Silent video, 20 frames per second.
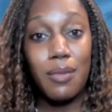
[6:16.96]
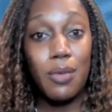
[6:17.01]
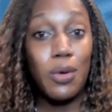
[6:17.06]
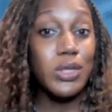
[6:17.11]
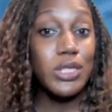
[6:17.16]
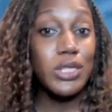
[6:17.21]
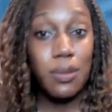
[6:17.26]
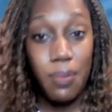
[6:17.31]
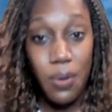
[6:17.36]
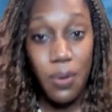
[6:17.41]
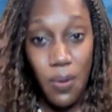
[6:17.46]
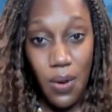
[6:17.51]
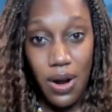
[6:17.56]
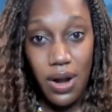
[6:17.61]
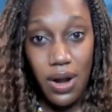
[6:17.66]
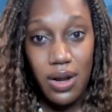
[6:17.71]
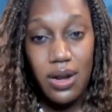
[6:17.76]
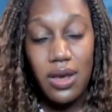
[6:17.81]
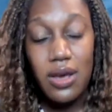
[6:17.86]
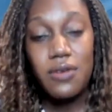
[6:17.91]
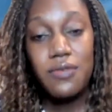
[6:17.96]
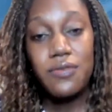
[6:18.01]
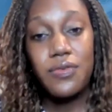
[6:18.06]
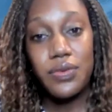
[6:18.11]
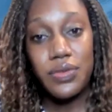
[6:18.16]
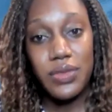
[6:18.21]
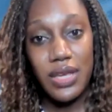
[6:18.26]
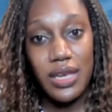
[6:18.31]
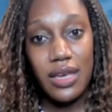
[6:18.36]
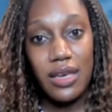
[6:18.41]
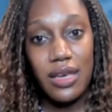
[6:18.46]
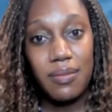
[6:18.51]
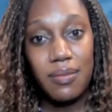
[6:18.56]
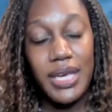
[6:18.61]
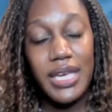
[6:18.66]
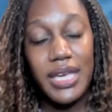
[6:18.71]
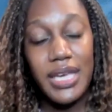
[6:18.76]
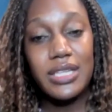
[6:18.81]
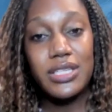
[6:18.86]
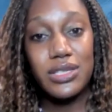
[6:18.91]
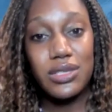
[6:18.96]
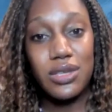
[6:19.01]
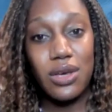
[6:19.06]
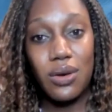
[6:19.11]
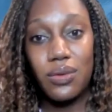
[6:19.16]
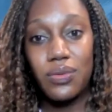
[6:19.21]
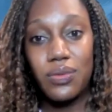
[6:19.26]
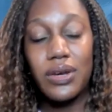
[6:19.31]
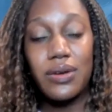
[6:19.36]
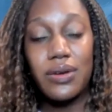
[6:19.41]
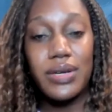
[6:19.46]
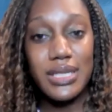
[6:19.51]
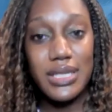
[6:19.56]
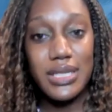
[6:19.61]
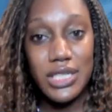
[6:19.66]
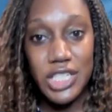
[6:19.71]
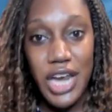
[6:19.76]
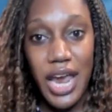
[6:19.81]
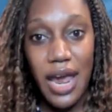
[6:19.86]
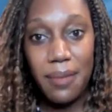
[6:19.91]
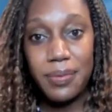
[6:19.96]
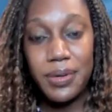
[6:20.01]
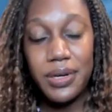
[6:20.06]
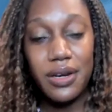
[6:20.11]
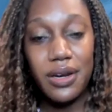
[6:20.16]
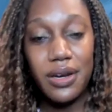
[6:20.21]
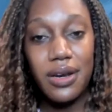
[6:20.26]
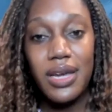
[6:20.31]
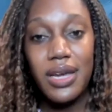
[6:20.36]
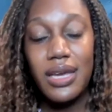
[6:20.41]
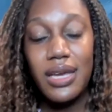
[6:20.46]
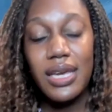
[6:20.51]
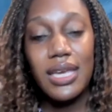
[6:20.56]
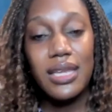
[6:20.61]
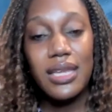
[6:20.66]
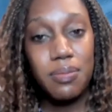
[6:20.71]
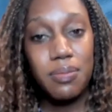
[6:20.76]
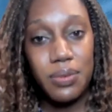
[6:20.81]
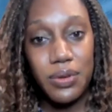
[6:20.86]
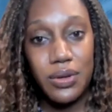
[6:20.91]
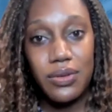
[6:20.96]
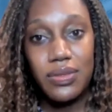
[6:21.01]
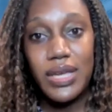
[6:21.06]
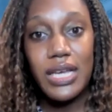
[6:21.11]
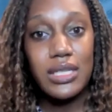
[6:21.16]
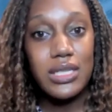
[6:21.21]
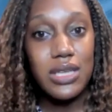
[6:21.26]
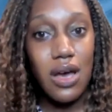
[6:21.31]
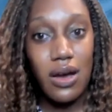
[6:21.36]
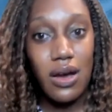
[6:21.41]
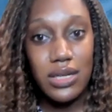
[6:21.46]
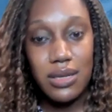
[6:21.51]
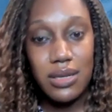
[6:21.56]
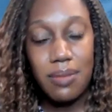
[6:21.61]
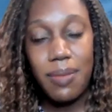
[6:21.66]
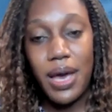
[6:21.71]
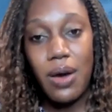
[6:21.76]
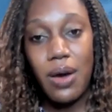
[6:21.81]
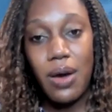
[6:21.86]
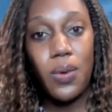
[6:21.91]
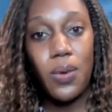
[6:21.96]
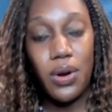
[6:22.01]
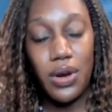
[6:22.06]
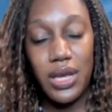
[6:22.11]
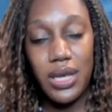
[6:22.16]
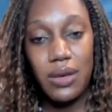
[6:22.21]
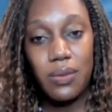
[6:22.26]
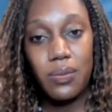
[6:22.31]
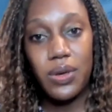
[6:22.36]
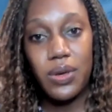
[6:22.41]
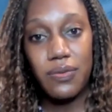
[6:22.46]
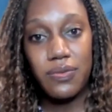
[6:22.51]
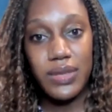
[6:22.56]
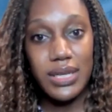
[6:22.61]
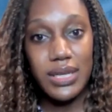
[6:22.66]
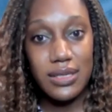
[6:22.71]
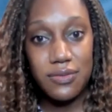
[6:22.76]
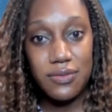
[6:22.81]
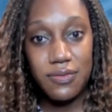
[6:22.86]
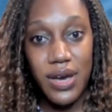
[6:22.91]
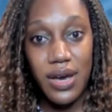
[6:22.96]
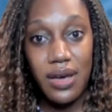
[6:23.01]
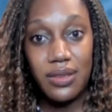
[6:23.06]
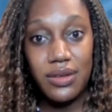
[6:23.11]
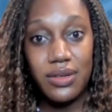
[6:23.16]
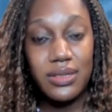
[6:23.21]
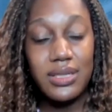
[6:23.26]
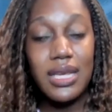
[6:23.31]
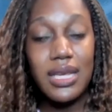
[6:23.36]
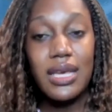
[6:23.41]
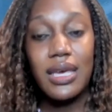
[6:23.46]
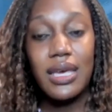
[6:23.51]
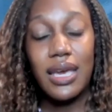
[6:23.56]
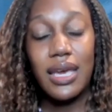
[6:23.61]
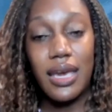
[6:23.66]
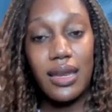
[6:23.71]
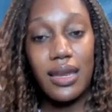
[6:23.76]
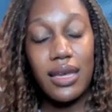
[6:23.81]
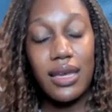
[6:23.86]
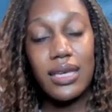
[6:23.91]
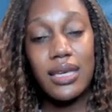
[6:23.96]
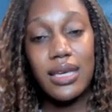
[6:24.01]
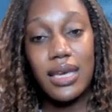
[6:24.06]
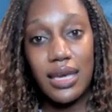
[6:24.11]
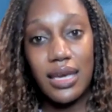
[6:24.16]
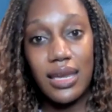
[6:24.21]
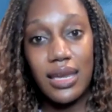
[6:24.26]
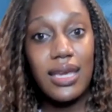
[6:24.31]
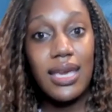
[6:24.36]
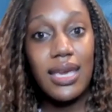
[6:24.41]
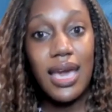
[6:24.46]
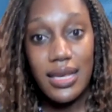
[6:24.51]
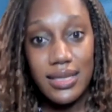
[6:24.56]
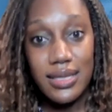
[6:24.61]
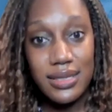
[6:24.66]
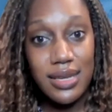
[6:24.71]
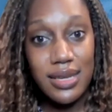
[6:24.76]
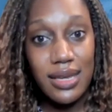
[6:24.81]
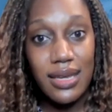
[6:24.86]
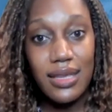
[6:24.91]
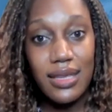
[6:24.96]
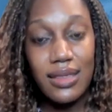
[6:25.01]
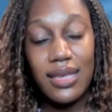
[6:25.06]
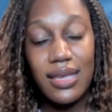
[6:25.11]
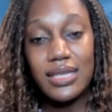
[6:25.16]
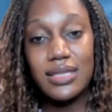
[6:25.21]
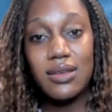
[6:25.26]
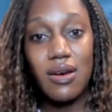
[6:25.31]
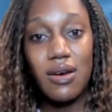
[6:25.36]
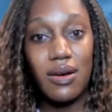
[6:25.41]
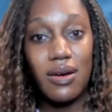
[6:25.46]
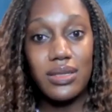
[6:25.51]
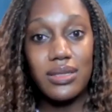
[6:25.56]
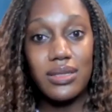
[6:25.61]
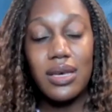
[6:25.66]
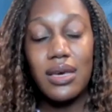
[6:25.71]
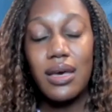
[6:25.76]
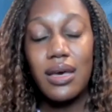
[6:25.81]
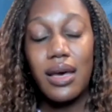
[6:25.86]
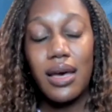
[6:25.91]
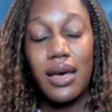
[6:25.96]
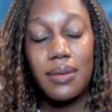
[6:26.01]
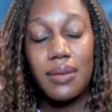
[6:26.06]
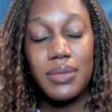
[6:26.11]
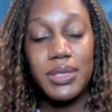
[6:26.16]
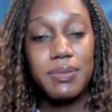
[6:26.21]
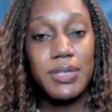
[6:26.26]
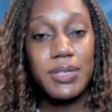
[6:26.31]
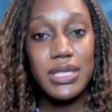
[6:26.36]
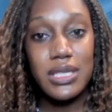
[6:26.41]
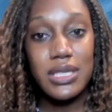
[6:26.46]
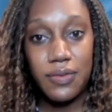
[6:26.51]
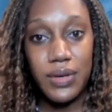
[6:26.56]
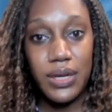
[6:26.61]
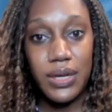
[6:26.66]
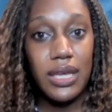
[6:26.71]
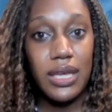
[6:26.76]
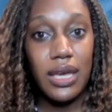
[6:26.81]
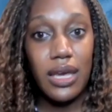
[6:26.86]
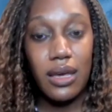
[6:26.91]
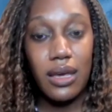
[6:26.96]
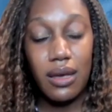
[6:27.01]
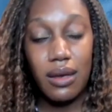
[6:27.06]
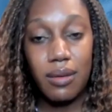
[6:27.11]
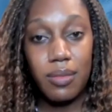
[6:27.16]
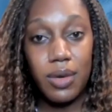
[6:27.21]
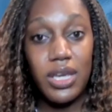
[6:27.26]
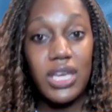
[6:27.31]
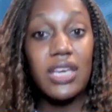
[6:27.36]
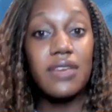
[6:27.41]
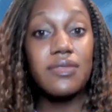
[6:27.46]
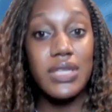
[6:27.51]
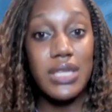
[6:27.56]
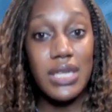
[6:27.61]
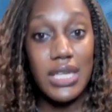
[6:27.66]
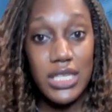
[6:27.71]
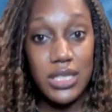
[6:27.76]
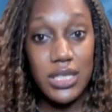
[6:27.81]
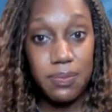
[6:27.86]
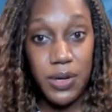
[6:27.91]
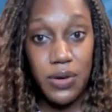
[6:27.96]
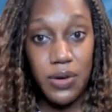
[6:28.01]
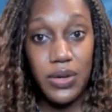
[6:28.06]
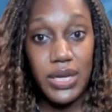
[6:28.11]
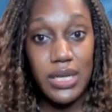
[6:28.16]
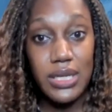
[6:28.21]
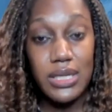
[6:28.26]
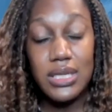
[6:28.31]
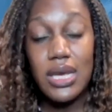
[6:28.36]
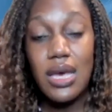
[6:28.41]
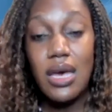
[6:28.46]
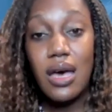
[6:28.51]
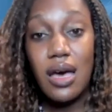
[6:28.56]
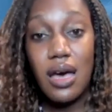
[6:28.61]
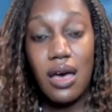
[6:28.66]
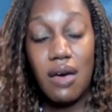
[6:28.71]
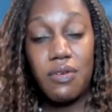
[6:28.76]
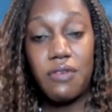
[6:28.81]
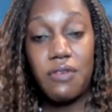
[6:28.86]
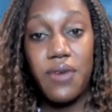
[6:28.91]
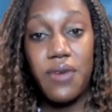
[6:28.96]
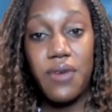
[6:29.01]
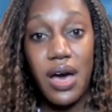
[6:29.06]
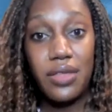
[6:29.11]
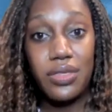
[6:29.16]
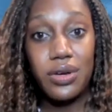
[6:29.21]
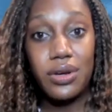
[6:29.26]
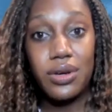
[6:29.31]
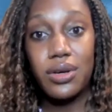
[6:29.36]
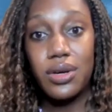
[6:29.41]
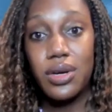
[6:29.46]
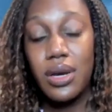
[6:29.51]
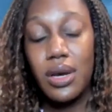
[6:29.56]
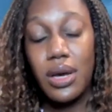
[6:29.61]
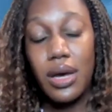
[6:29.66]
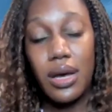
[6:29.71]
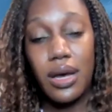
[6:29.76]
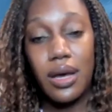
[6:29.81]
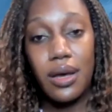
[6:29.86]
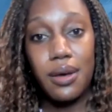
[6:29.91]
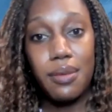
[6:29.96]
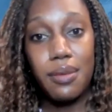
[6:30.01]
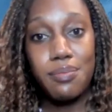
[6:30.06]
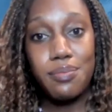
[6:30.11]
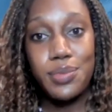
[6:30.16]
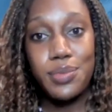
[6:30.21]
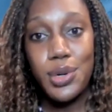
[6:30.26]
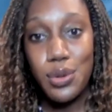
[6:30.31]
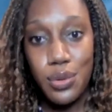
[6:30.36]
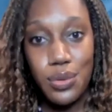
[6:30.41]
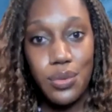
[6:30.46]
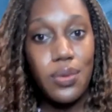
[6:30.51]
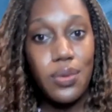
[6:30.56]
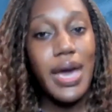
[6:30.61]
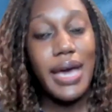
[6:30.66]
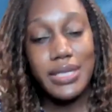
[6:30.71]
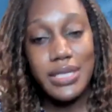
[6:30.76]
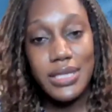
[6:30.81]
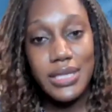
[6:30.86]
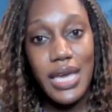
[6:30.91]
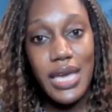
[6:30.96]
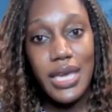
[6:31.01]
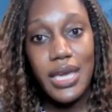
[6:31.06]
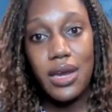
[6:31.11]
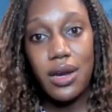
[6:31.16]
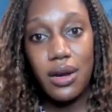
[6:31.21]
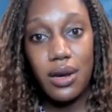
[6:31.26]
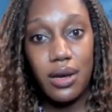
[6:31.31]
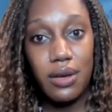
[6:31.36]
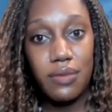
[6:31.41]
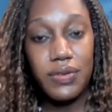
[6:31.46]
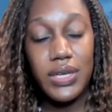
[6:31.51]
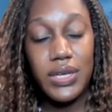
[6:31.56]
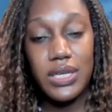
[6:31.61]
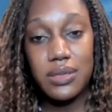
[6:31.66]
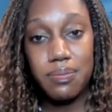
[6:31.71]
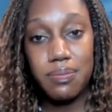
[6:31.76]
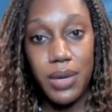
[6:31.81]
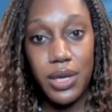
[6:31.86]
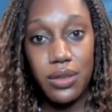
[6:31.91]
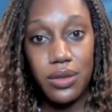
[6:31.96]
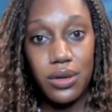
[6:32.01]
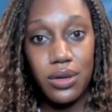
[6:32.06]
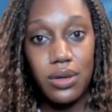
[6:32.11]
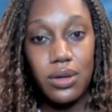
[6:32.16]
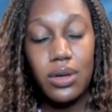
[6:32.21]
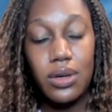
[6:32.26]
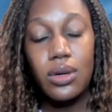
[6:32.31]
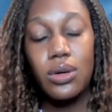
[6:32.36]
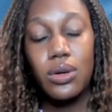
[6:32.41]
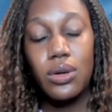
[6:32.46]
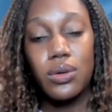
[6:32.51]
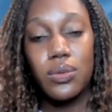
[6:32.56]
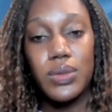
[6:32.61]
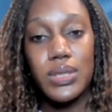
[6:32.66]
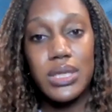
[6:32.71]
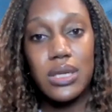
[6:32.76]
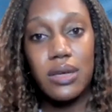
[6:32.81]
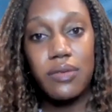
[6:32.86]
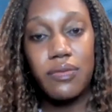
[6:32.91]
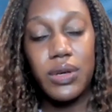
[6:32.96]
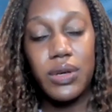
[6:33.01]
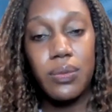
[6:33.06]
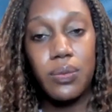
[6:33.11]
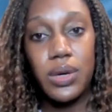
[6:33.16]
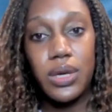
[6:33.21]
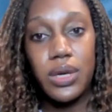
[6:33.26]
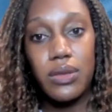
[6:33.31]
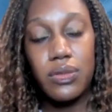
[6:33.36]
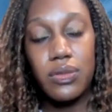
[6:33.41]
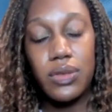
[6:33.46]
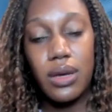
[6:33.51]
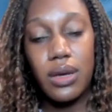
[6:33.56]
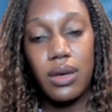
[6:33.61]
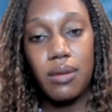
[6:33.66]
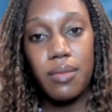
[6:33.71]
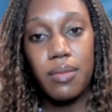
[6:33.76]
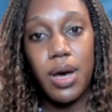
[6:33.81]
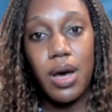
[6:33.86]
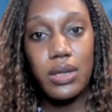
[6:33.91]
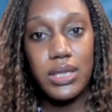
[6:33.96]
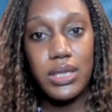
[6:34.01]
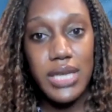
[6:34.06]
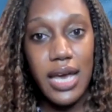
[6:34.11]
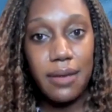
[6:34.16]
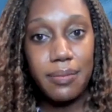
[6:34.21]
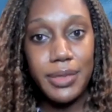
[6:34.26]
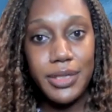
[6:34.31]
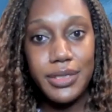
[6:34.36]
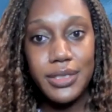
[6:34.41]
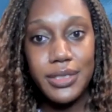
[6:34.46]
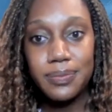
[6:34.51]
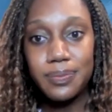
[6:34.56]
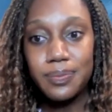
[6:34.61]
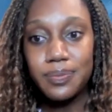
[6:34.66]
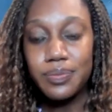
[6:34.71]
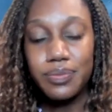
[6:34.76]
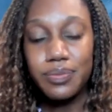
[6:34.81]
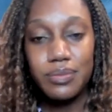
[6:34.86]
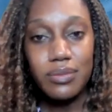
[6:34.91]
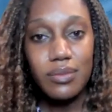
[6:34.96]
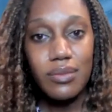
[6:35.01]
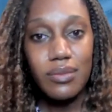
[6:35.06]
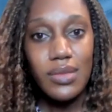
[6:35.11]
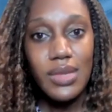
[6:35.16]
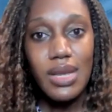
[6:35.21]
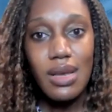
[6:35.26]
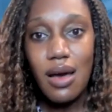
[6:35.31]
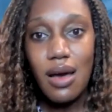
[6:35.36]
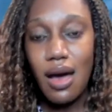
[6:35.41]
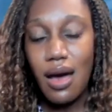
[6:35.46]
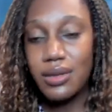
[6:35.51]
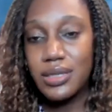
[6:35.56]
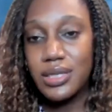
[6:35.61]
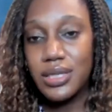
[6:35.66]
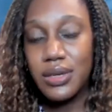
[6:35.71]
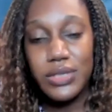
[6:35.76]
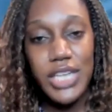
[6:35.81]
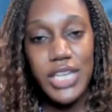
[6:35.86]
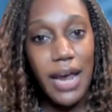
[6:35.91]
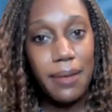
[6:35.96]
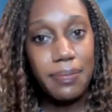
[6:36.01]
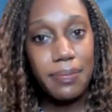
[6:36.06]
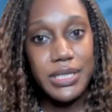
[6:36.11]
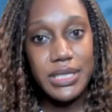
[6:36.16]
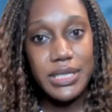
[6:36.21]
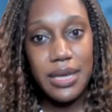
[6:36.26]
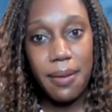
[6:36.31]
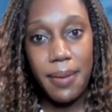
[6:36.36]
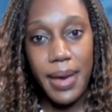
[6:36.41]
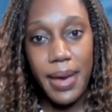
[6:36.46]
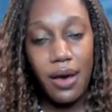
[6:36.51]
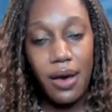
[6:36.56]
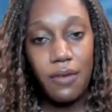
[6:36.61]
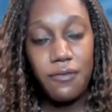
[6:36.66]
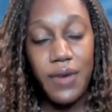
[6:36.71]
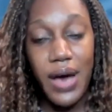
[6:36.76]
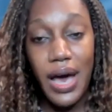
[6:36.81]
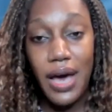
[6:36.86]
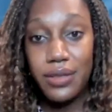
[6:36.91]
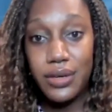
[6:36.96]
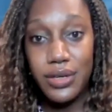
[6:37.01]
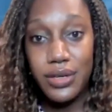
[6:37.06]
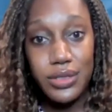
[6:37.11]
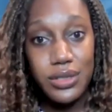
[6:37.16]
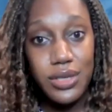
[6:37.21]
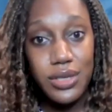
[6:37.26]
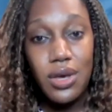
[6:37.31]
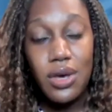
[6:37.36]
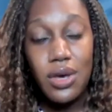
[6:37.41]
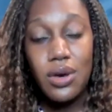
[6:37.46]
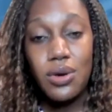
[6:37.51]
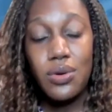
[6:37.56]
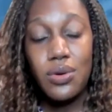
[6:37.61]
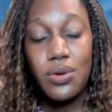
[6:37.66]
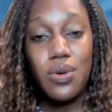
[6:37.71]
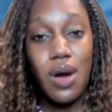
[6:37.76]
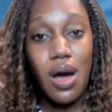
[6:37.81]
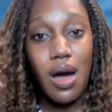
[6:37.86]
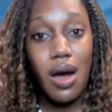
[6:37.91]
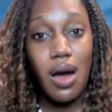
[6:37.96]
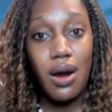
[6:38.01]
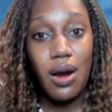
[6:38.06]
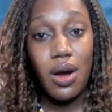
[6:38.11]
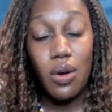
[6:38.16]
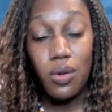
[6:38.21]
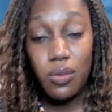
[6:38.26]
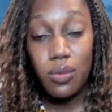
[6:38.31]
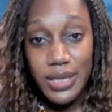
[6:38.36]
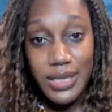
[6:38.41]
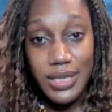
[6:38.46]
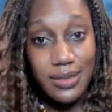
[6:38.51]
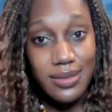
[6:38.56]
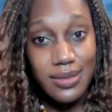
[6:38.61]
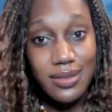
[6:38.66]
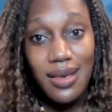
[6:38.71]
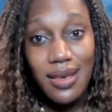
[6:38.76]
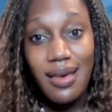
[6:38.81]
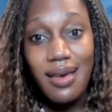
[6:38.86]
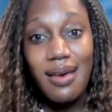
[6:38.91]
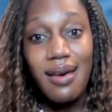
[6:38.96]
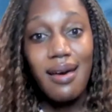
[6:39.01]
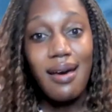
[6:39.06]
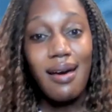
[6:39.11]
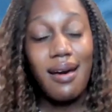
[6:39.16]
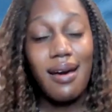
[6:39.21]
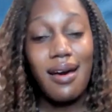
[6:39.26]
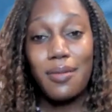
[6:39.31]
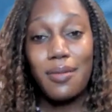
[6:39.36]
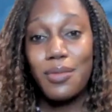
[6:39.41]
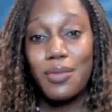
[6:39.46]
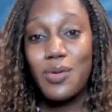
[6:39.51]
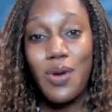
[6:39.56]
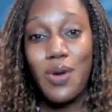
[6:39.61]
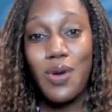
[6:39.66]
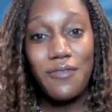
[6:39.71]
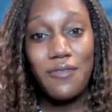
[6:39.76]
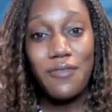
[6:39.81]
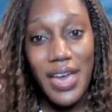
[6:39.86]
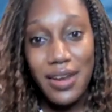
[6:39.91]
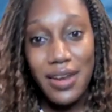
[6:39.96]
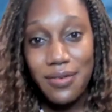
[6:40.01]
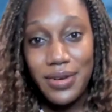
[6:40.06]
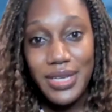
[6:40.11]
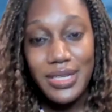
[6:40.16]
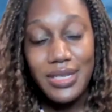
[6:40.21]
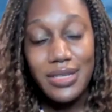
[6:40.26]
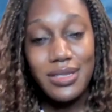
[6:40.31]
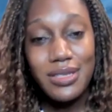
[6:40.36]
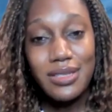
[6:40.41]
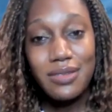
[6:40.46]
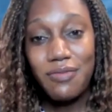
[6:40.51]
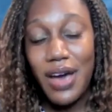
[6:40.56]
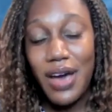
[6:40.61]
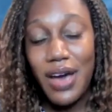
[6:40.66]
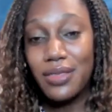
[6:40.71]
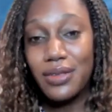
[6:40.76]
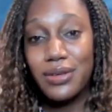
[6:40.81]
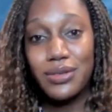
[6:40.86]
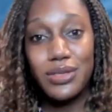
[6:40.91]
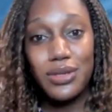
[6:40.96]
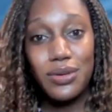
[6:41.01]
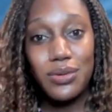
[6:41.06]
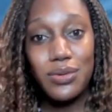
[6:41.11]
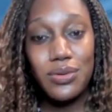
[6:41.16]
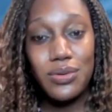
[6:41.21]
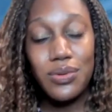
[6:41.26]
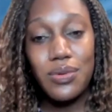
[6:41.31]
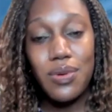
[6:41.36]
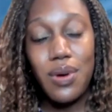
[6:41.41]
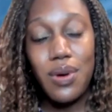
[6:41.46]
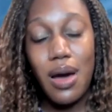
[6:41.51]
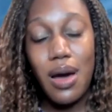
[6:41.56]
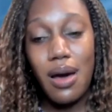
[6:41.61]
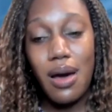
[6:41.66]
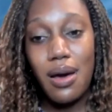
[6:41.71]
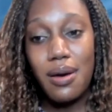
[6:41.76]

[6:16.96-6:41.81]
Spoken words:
or support for them. And so there is a chapter in the book that talks about working with these fathers. And again, a case study that talks specifically, gives an experience of a father who had to take care of his mother who was living with Alzheimer's. Also chapters about fathers who are homeless, who are veterans, fathers who